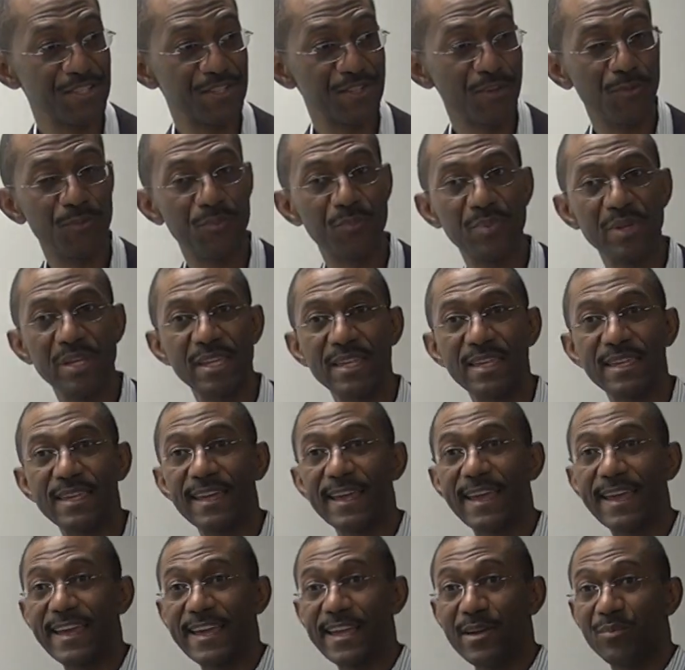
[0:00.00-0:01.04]
So
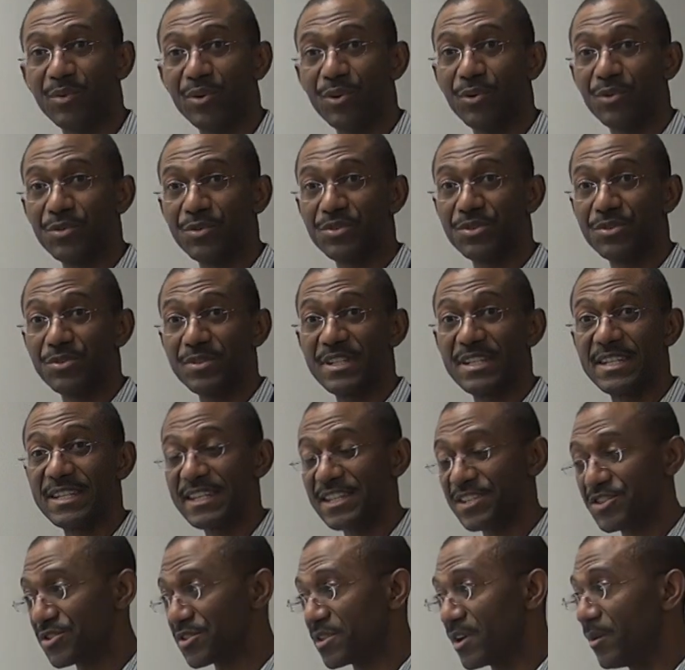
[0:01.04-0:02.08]
being able to
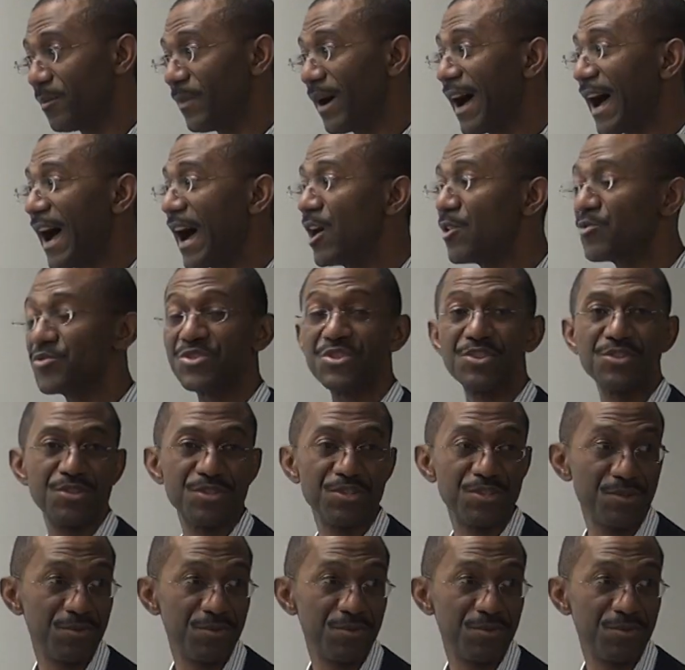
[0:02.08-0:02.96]
teach them how to